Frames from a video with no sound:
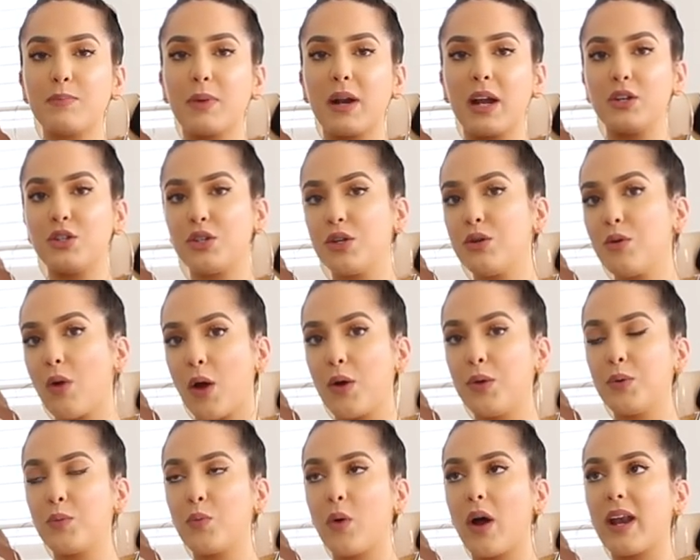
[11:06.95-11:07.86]
but I do
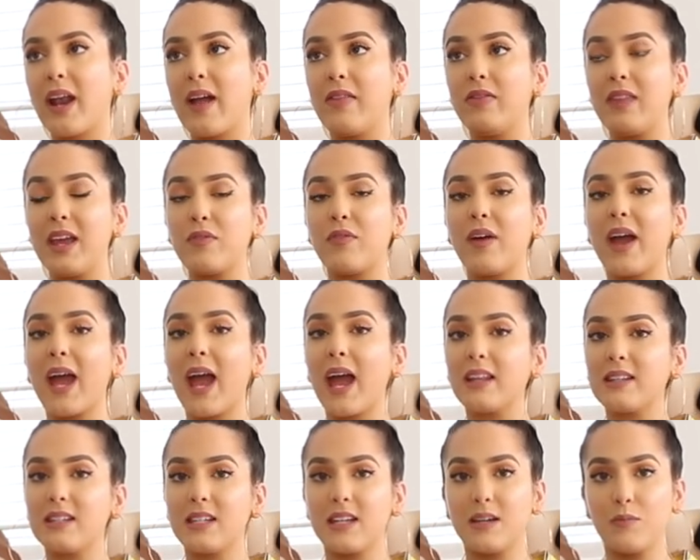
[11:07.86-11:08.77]
own one, and if I
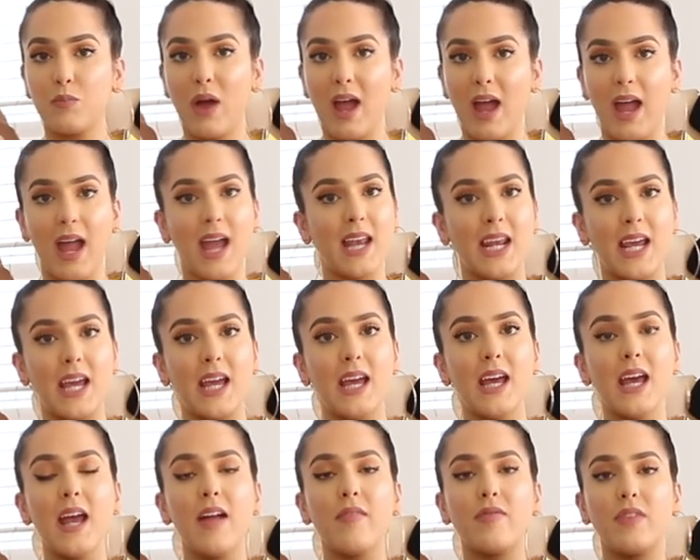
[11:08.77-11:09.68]
had to wear
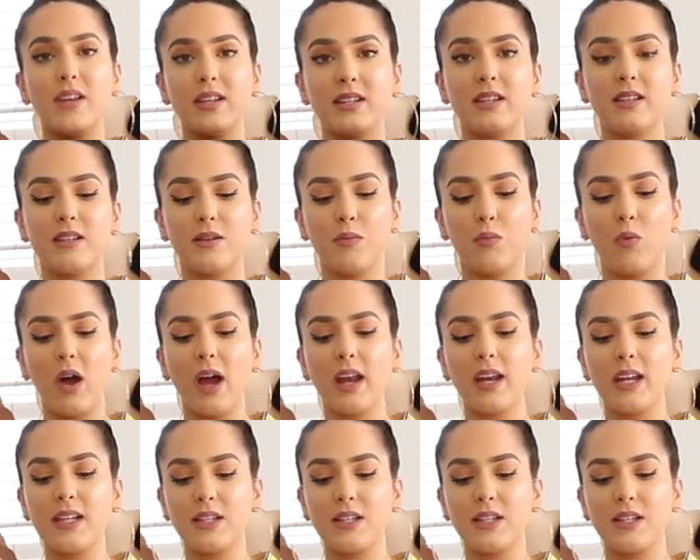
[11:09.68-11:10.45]
any, this is the one.